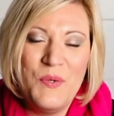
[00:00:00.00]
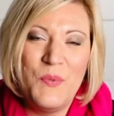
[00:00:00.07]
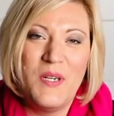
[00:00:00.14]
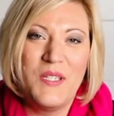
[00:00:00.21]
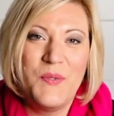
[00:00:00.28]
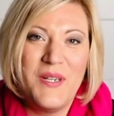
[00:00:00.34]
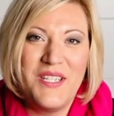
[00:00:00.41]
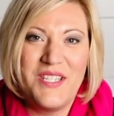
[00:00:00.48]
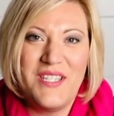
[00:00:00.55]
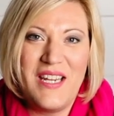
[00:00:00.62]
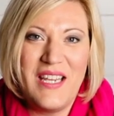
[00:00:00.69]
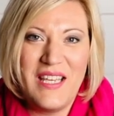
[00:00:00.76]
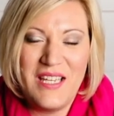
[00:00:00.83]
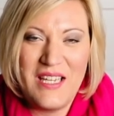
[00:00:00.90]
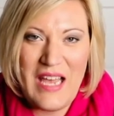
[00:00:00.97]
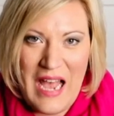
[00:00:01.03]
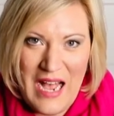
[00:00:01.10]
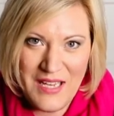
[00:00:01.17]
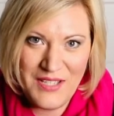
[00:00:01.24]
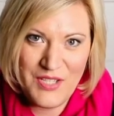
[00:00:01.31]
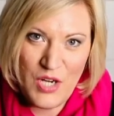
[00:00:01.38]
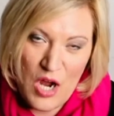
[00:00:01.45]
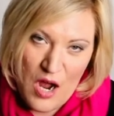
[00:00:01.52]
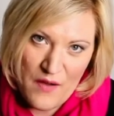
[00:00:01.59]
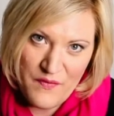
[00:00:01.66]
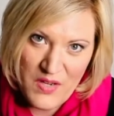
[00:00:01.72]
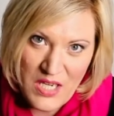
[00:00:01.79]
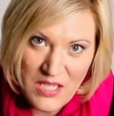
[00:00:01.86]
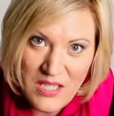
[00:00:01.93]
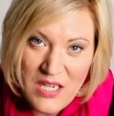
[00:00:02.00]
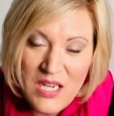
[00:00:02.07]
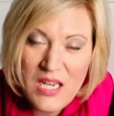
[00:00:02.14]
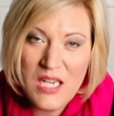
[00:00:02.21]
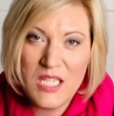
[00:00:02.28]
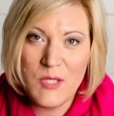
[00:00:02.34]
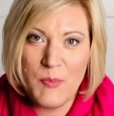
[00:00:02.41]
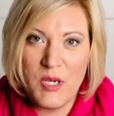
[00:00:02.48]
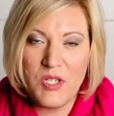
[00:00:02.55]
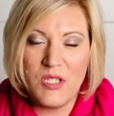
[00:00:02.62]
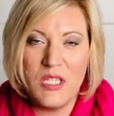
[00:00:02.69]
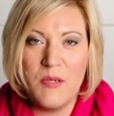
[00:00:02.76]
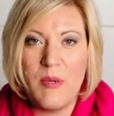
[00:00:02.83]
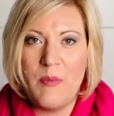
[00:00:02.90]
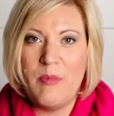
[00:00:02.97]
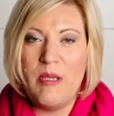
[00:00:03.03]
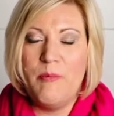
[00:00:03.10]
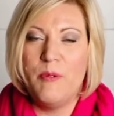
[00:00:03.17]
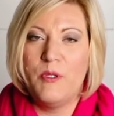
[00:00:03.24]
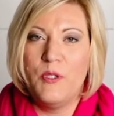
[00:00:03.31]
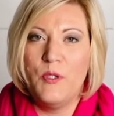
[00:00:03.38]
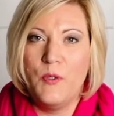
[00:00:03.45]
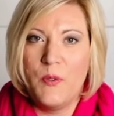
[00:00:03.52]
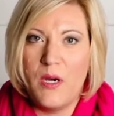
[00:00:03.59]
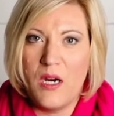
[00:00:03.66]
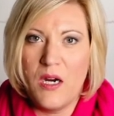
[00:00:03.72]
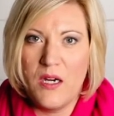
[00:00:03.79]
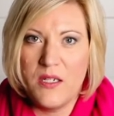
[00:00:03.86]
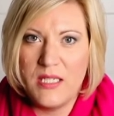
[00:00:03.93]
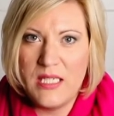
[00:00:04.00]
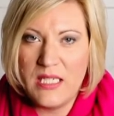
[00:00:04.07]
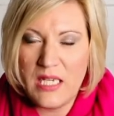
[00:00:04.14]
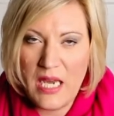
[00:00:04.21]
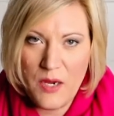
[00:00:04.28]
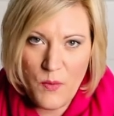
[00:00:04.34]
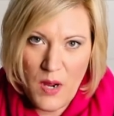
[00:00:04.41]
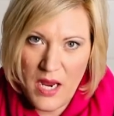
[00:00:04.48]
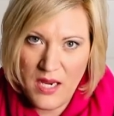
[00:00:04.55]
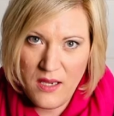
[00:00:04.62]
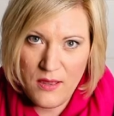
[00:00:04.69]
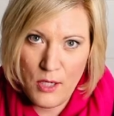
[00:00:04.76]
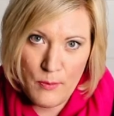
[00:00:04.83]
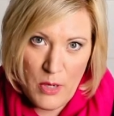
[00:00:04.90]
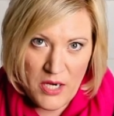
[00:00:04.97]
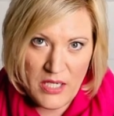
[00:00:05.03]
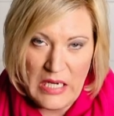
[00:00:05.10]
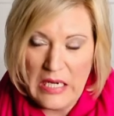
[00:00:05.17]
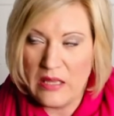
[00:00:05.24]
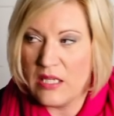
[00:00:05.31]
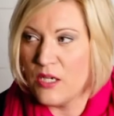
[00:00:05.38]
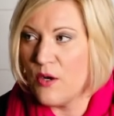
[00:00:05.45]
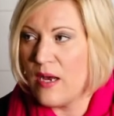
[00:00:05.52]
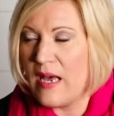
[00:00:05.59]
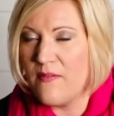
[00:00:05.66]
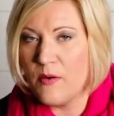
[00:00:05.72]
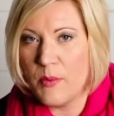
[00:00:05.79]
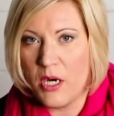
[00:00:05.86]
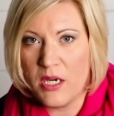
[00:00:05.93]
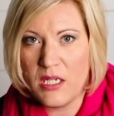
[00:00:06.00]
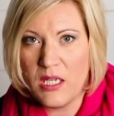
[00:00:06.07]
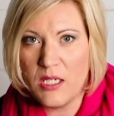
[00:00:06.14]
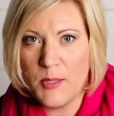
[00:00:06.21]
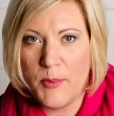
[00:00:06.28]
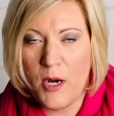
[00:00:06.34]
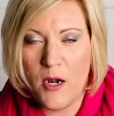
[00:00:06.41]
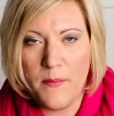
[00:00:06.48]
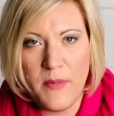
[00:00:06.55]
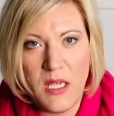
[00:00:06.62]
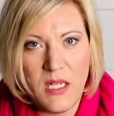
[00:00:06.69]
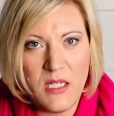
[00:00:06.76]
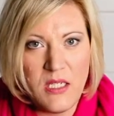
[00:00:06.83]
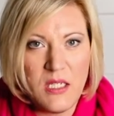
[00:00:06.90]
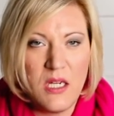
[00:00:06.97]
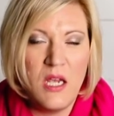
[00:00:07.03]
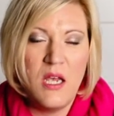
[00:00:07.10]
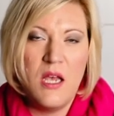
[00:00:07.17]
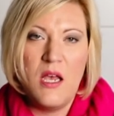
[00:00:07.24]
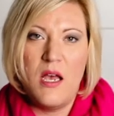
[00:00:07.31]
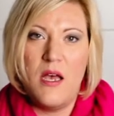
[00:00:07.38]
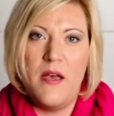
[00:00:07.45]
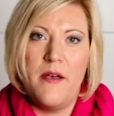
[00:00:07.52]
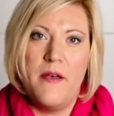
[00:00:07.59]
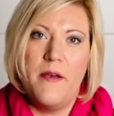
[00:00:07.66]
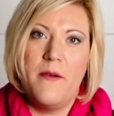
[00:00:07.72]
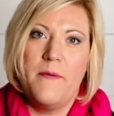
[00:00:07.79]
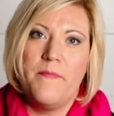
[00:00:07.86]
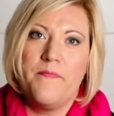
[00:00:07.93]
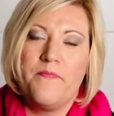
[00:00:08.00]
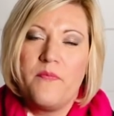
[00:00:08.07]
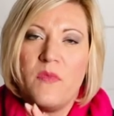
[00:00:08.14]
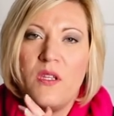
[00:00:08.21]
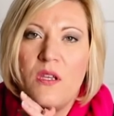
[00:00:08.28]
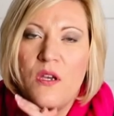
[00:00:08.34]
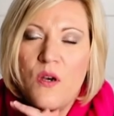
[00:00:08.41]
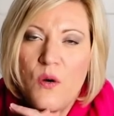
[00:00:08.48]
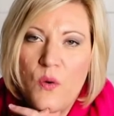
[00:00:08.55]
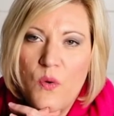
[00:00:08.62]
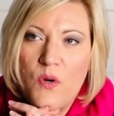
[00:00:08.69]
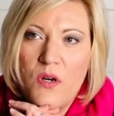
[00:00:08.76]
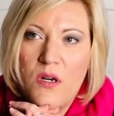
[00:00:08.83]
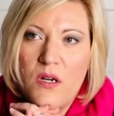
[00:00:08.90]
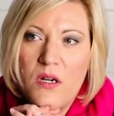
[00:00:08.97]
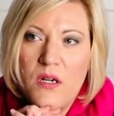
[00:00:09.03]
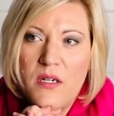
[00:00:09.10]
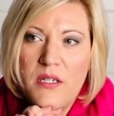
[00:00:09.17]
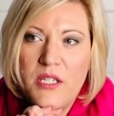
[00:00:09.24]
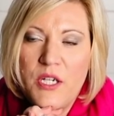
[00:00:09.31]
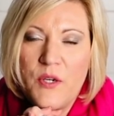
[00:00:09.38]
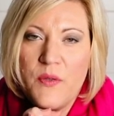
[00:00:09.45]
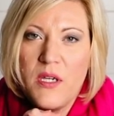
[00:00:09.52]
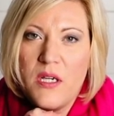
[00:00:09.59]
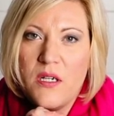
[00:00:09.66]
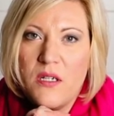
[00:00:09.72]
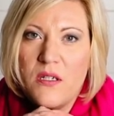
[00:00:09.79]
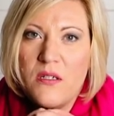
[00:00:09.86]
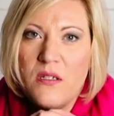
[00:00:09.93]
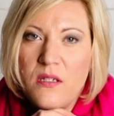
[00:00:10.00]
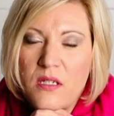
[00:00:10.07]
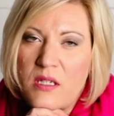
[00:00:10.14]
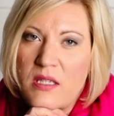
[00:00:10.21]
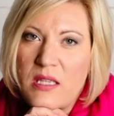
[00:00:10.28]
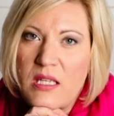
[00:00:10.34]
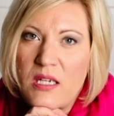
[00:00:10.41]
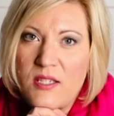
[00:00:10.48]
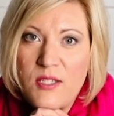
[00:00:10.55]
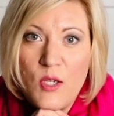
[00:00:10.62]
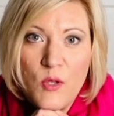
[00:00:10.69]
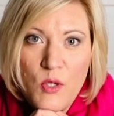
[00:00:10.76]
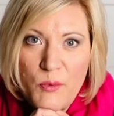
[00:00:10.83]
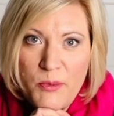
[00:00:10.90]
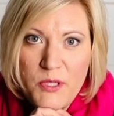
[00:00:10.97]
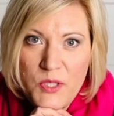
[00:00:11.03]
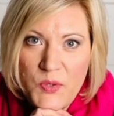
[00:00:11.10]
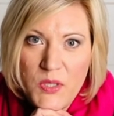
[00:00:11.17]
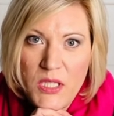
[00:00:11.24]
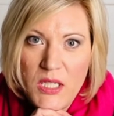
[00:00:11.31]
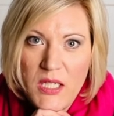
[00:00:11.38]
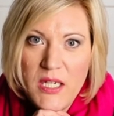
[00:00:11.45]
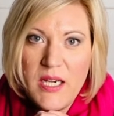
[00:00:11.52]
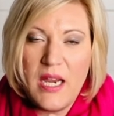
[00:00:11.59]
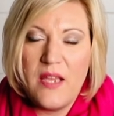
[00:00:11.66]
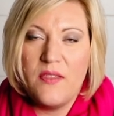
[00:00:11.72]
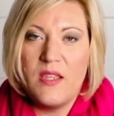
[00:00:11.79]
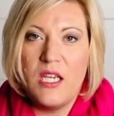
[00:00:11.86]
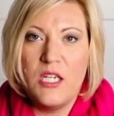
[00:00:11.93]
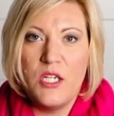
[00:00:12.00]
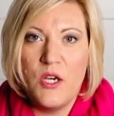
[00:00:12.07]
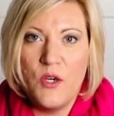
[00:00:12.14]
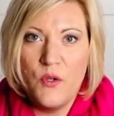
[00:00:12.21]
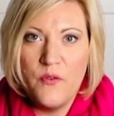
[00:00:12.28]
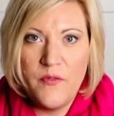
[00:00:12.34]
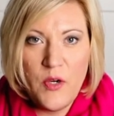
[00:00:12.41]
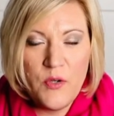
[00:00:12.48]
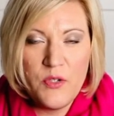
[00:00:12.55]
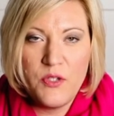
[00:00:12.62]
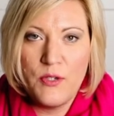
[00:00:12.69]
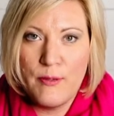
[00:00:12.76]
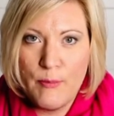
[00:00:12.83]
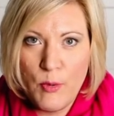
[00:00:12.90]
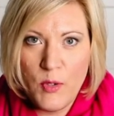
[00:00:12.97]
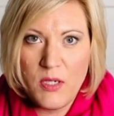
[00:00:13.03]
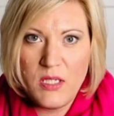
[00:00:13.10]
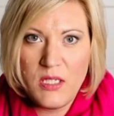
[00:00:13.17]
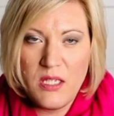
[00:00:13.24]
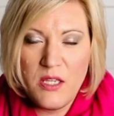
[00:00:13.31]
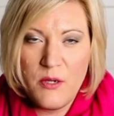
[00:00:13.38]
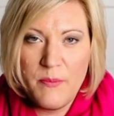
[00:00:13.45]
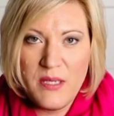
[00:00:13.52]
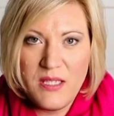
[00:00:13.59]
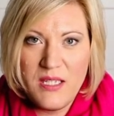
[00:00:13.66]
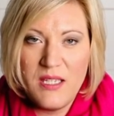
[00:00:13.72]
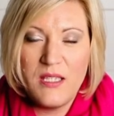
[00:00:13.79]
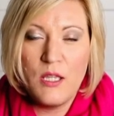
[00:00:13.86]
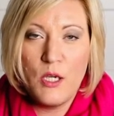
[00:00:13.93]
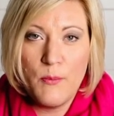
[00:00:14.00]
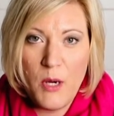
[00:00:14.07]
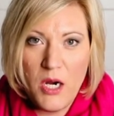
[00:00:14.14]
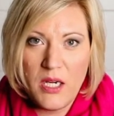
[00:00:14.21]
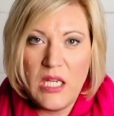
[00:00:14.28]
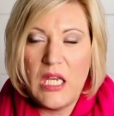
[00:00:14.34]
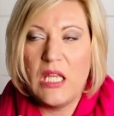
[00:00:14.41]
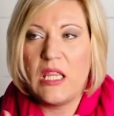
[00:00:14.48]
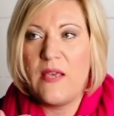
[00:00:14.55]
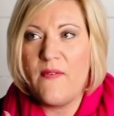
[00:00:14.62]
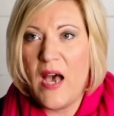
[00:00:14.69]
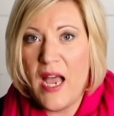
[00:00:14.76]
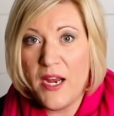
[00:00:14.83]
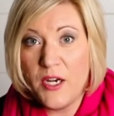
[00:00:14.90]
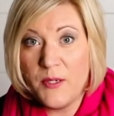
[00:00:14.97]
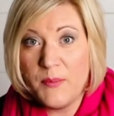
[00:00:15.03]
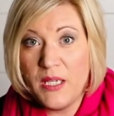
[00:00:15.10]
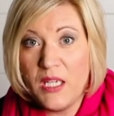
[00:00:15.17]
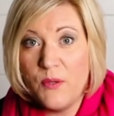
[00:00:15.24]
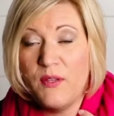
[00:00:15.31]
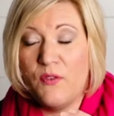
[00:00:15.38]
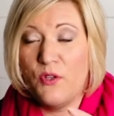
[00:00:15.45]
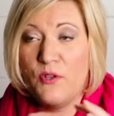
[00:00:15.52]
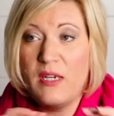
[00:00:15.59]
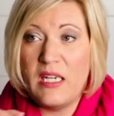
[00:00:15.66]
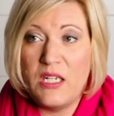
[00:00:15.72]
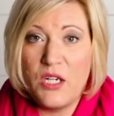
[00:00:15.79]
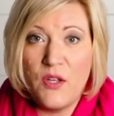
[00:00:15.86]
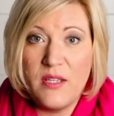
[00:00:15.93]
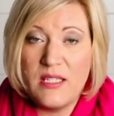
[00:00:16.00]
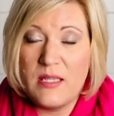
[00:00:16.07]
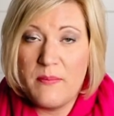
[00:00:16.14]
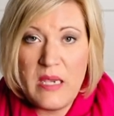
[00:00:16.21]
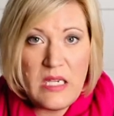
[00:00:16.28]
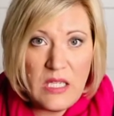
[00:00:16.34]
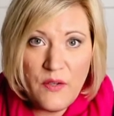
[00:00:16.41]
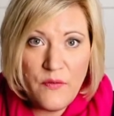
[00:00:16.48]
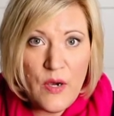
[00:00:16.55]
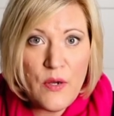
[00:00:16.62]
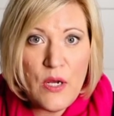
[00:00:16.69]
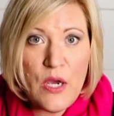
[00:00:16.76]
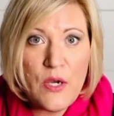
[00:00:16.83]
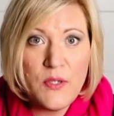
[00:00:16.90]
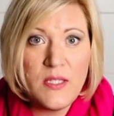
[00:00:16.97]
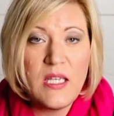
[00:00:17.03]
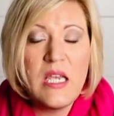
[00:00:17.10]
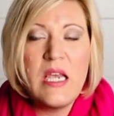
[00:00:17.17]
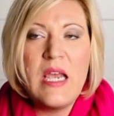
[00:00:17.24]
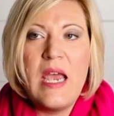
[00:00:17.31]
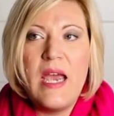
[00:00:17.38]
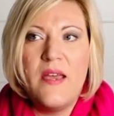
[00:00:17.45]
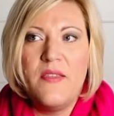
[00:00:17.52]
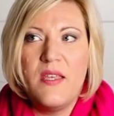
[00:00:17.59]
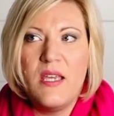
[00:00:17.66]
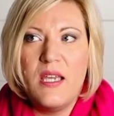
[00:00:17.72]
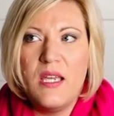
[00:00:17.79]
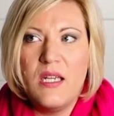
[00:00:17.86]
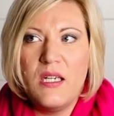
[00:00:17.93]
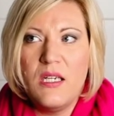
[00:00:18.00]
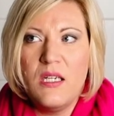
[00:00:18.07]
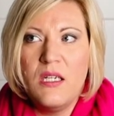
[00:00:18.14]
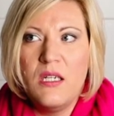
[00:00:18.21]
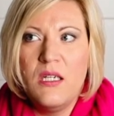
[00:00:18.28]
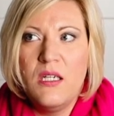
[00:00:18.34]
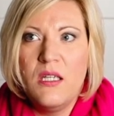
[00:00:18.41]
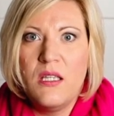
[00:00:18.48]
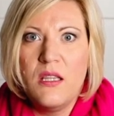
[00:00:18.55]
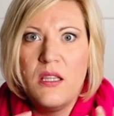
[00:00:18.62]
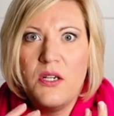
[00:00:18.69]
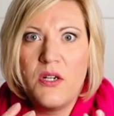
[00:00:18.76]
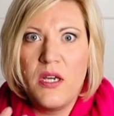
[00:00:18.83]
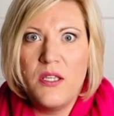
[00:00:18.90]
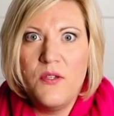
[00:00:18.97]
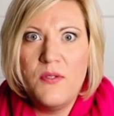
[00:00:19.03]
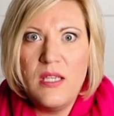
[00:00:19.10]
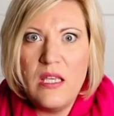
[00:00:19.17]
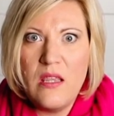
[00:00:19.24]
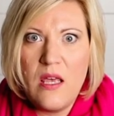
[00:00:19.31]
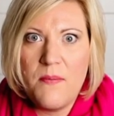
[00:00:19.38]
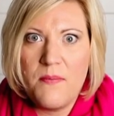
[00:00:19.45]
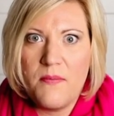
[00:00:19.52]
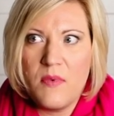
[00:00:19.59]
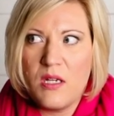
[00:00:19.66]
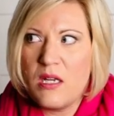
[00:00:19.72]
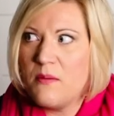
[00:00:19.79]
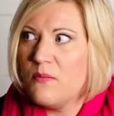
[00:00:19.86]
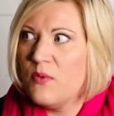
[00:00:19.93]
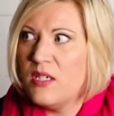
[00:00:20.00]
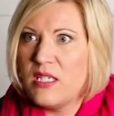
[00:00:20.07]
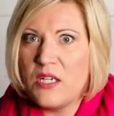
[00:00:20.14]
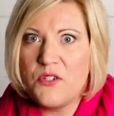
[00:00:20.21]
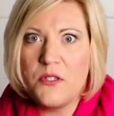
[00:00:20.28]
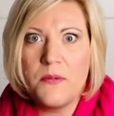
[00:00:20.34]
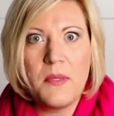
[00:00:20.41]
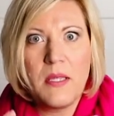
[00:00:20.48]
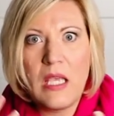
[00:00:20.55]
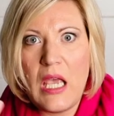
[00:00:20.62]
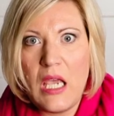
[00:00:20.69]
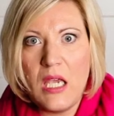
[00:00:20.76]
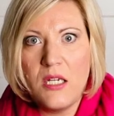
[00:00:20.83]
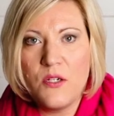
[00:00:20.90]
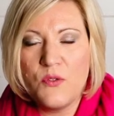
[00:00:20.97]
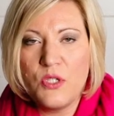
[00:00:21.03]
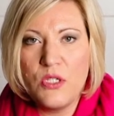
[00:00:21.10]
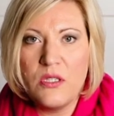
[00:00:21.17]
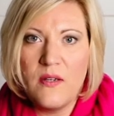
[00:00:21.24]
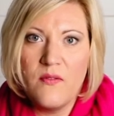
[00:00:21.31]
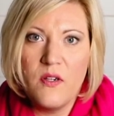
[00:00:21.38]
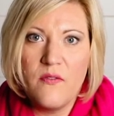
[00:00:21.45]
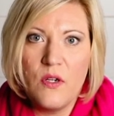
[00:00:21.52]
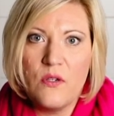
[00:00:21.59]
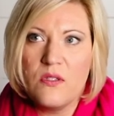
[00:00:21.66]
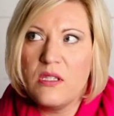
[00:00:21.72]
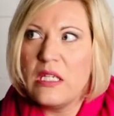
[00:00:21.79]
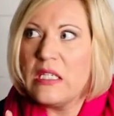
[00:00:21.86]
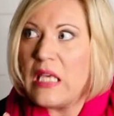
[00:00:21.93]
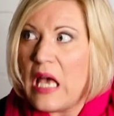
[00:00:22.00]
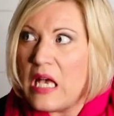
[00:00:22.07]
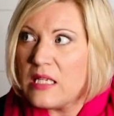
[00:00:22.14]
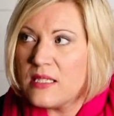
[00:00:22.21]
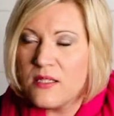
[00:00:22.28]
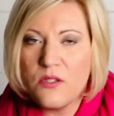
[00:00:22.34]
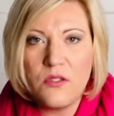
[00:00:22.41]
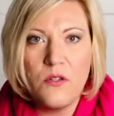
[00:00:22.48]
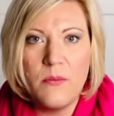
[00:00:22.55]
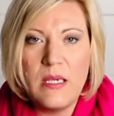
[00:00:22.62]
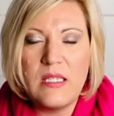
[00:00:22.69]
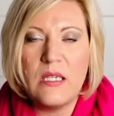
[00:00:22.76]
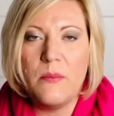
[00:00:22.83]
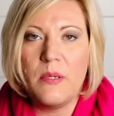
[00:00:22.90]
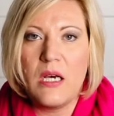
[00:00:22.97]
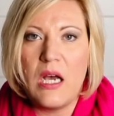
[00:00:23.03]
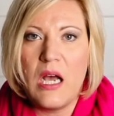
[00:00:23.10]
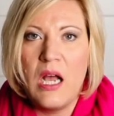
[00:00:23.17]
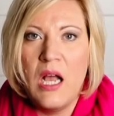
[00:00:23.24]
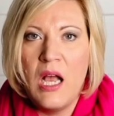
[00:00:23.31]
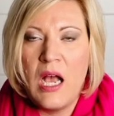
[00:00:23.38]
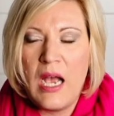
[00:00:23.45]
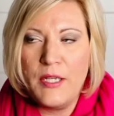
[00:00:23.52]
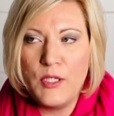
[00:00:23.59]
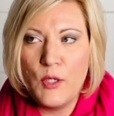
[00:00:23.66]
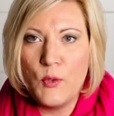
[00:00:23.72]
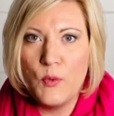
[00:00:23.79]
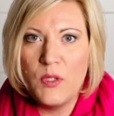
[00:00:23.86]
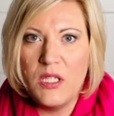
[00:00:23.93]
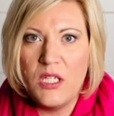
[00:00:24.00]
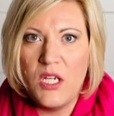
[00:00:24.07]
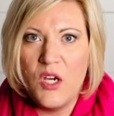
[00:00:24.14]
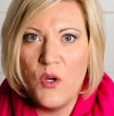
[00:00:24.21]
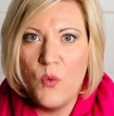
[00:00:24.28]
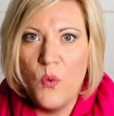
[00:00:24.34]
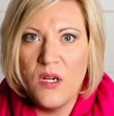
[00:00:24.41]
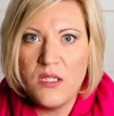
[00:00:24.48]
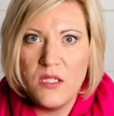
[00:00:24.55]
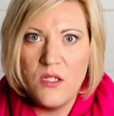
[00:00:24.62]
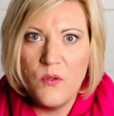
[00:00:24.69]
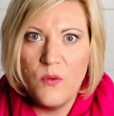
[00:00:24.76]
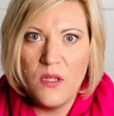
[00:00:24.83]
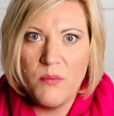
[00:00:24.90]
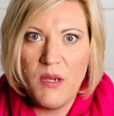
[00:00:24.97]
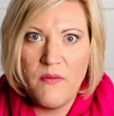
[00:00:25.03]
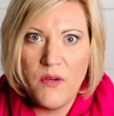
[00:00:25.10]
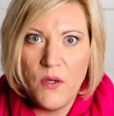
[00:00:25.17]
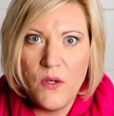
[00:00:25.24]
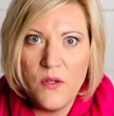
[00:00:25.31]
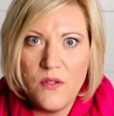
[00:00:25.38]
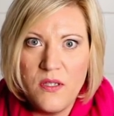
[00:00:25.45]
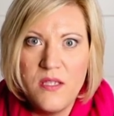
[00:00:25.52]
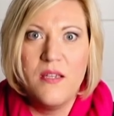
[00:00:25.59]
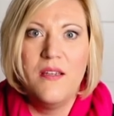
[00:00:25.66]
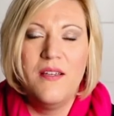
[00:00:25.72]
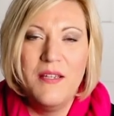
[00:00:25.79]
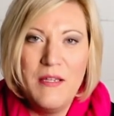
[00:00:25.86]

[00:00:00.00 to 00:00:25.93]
One question I get asked often, especially by people who are DIYing their marketing. They don't have a marketing department, or they're a solopreneur and they know photos are important to their business and their marketing. They've hired me, we've created all these amazing photos, and then they're not using them. And I reach out to them like, hey, don't you love your photos? Like, yes, they're so amazing, but I don't really know what to do with my photos.